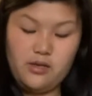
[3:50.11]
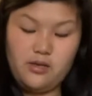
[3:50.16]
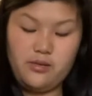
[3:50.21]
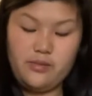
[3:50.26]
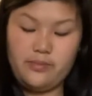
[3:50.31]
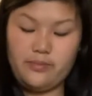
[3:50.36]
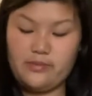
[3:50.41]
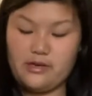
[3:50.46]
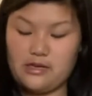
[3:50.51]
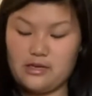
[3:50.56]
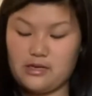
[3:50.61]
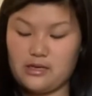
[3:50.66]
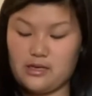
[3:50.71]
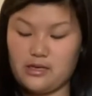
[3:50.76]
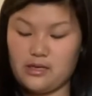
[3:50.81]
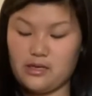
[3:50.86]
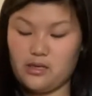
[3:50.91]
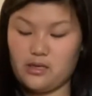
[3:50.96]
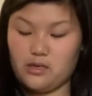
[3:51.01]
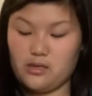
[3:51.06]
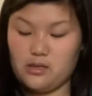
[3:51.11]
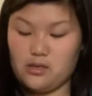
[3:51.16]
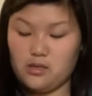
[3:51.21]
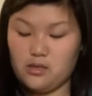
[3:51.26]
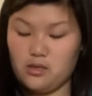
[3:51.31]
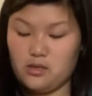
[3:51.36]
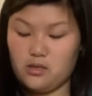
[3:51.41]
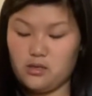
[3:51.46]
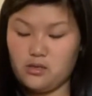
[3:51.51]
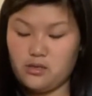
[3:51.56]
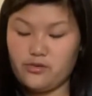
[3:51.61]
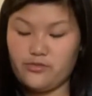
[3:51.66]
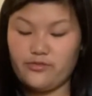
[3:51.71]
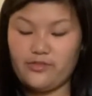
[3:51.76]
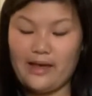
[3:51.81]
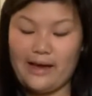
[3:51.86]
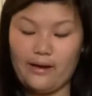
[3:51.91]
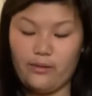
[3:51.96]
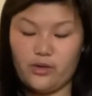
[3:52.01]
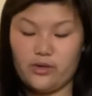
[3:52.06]
my
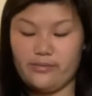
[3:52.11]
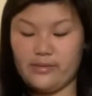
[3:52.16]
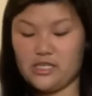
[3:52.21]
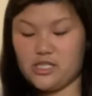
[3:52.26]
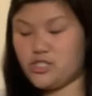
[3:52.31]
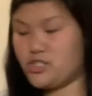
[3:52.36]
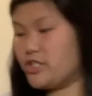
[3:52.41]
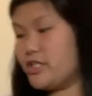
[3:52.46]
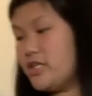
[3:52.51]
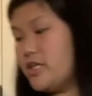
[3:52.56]
flour mixture